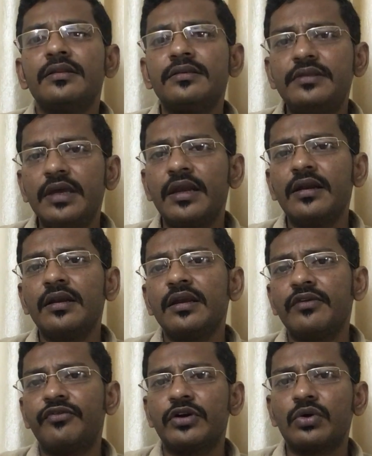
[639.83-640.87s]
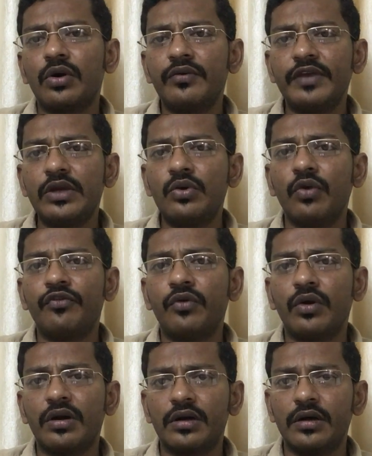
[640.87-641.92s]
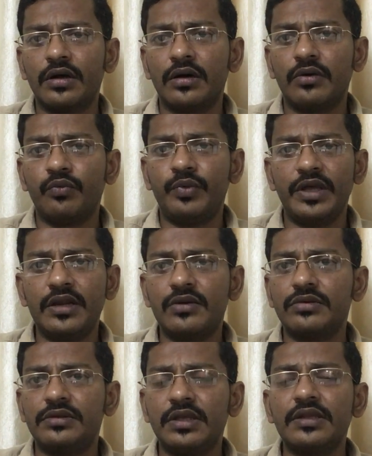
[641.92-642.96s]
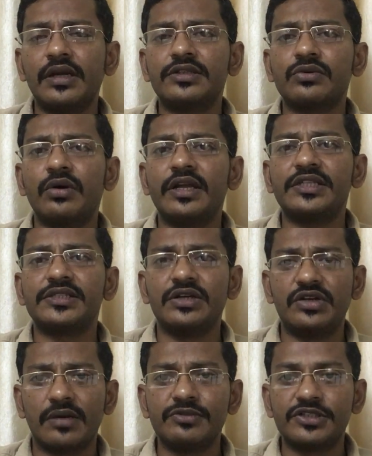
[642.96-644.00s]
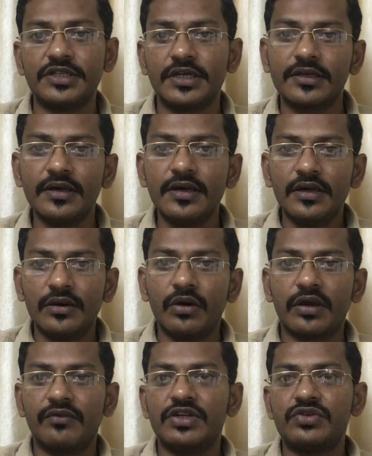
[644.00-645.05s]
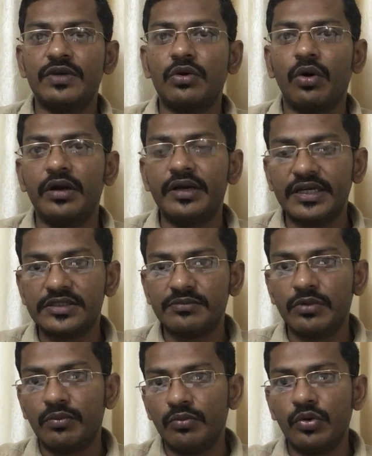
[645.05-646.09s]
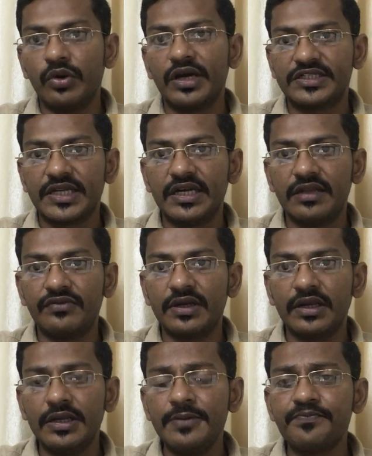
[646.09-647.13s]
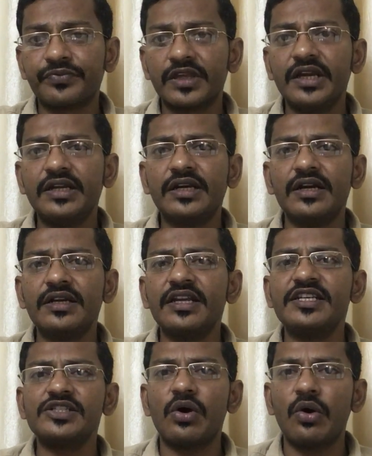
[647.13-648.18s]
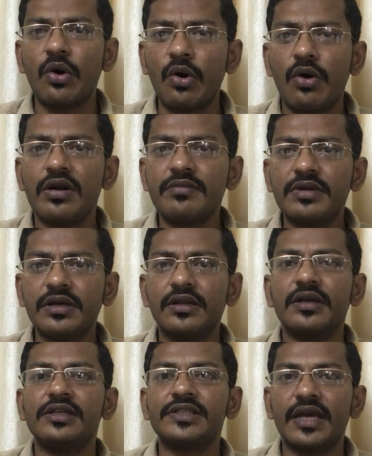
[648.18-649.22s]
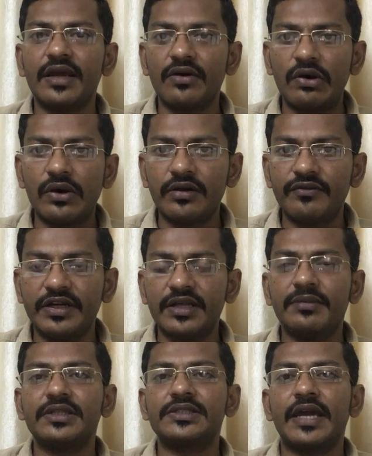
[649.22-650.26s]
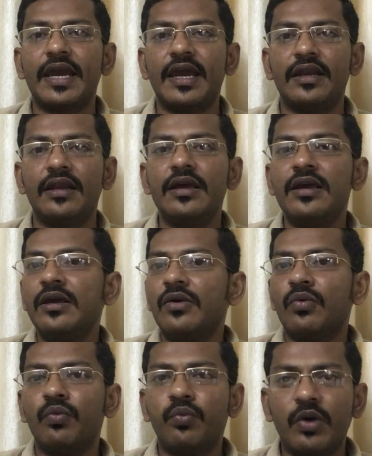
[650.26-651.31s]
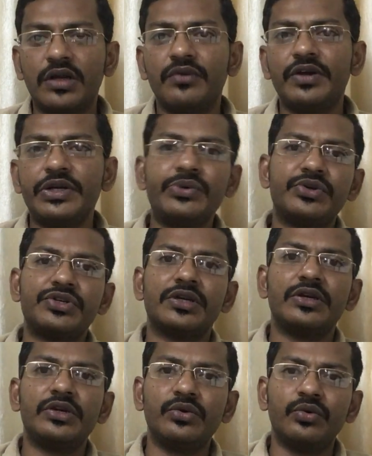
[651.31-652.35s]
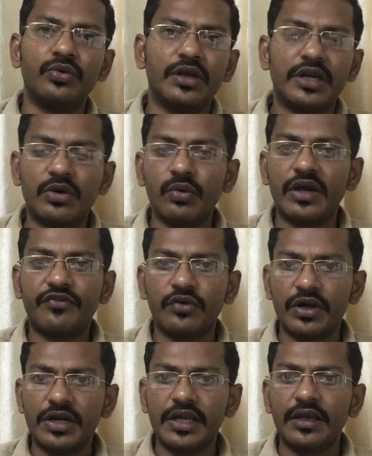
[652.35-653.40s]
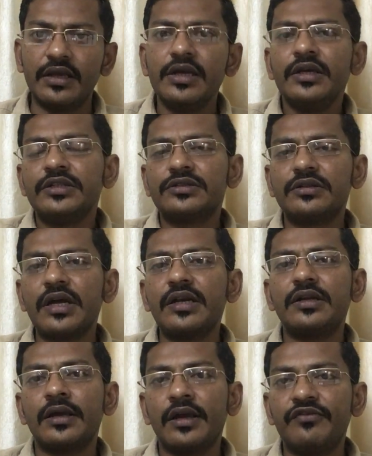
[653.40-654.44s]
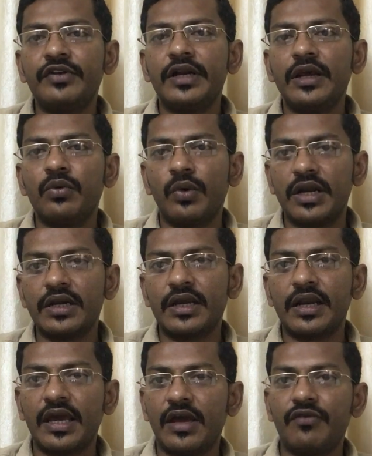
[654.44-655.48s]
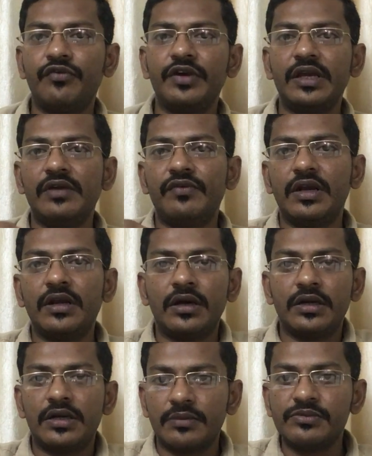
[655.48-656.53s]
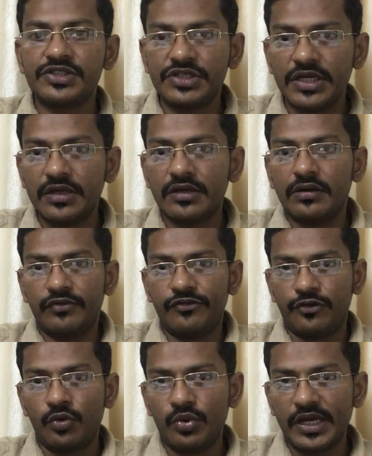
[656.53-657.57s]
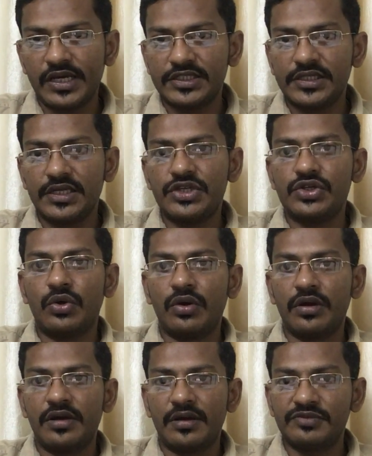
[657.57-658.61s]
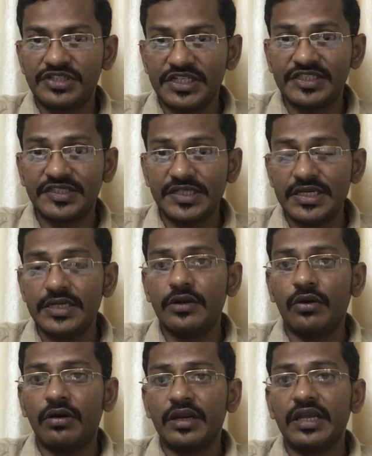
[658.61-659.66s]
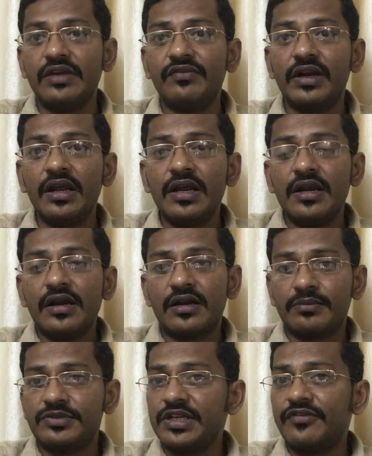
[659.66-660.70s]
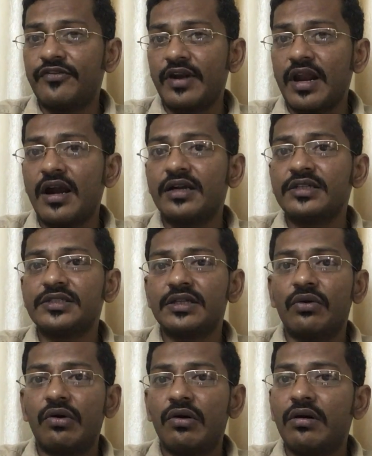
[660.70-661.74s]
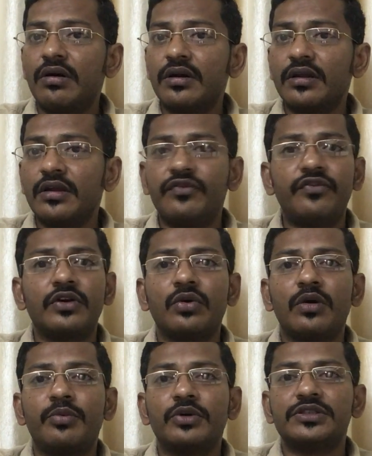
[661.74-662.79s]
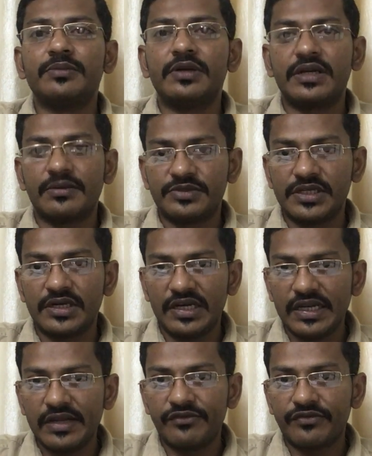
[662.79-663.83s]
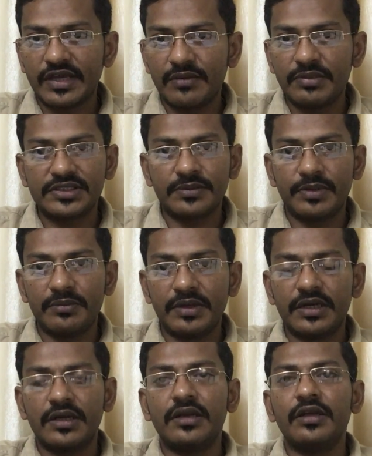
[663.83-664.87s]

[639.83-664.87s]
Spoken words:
Then if at all we go for a very good thing that is called as drumstick, okay, which we call it as murunga scientifically. It contains all minerals, all vitamins, and whatever nutrition you require for a day, so that every day one can have even a drumstick fruit as such, or a drumstick seed, or even drumstick flowers, or if at all possible drumstick leaf can be supplemented.